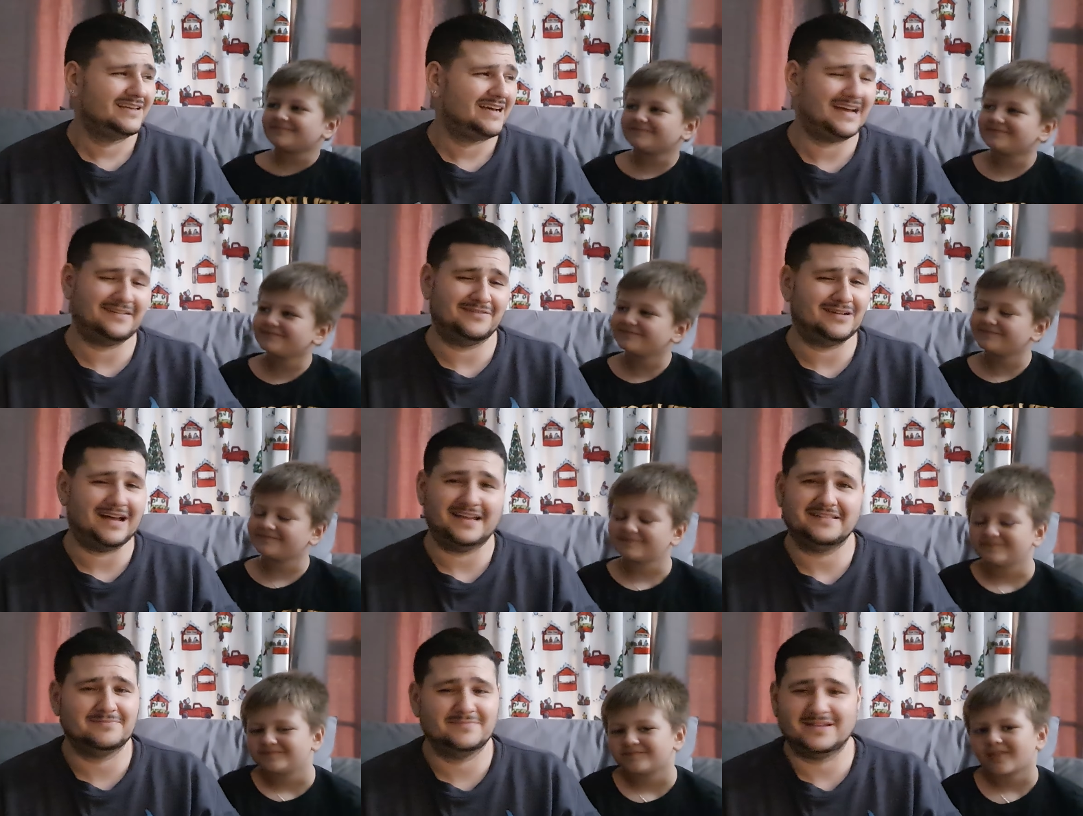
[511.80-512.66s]
Speaker 1: I don't,
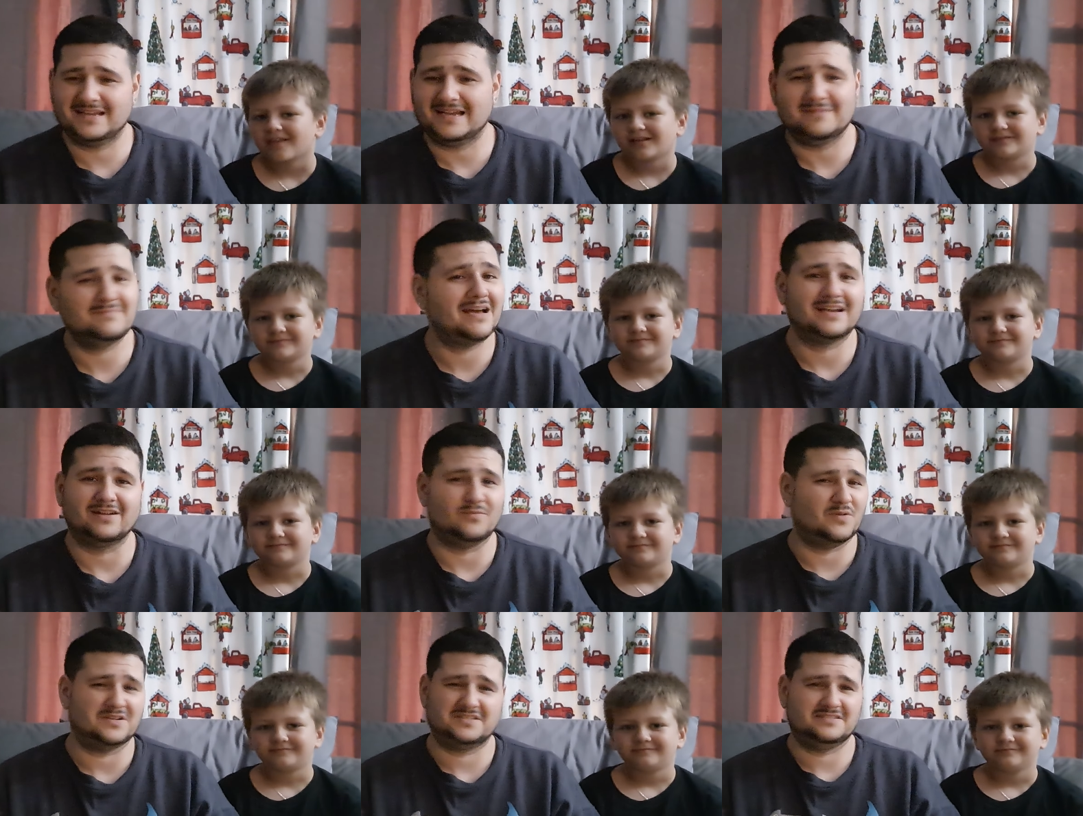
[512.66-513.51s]
I, I'm not gonna
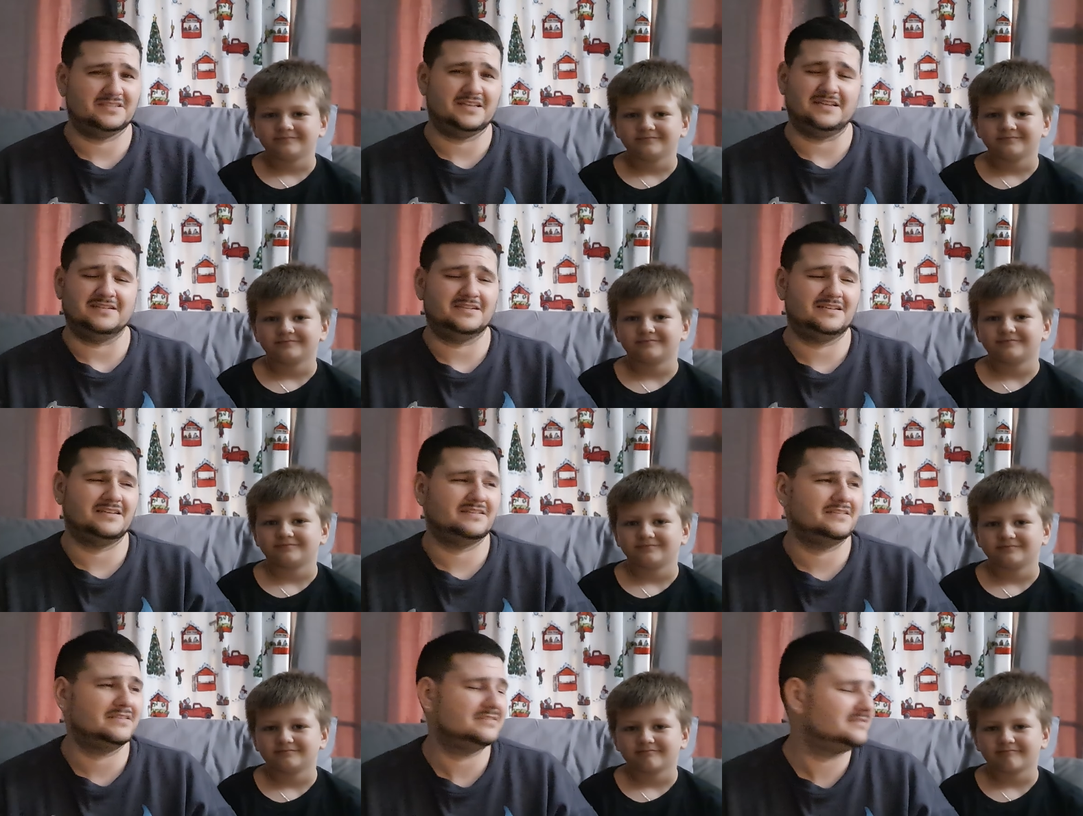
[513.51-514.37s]
watch this again.
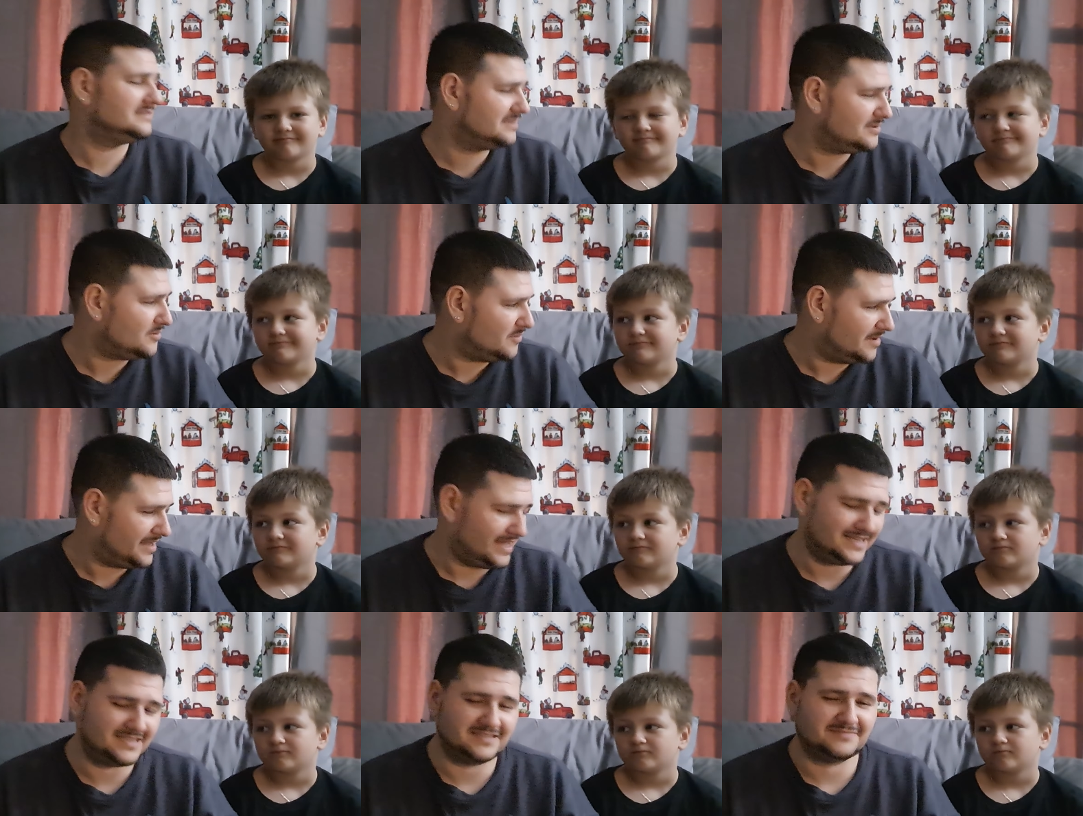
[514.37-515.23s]
Uh, there's no way.
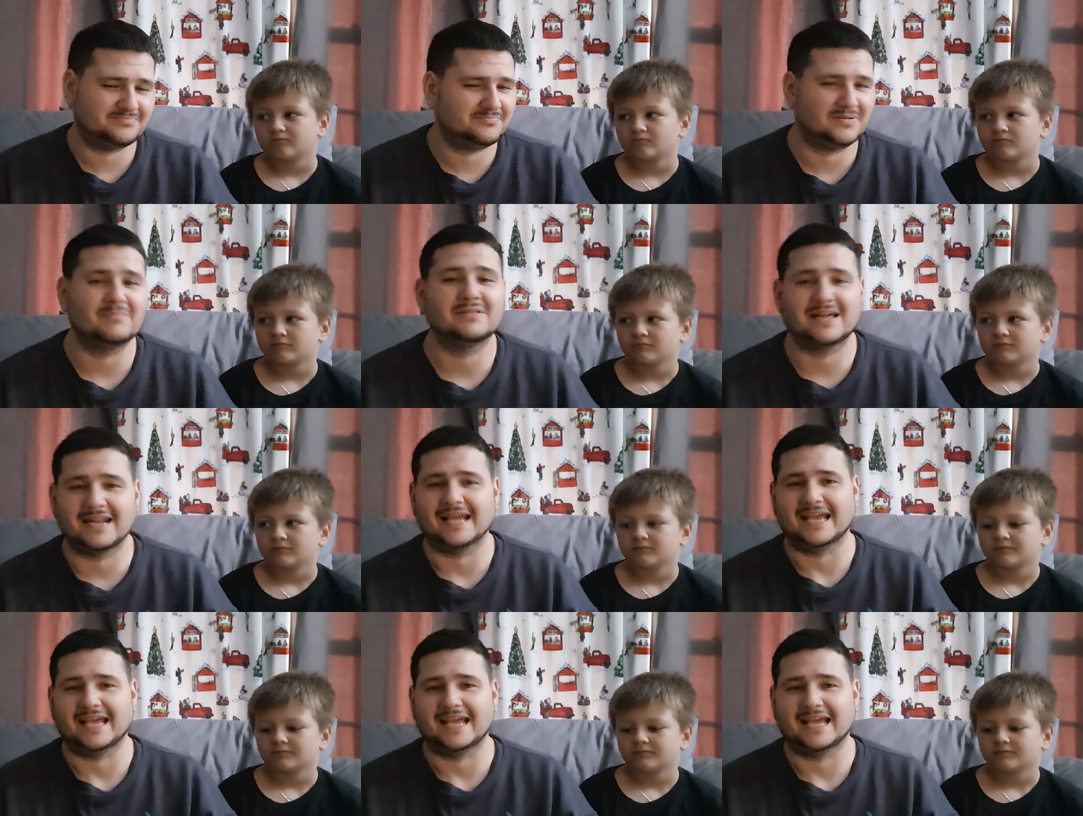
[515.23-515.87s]
I just, but I'm glad I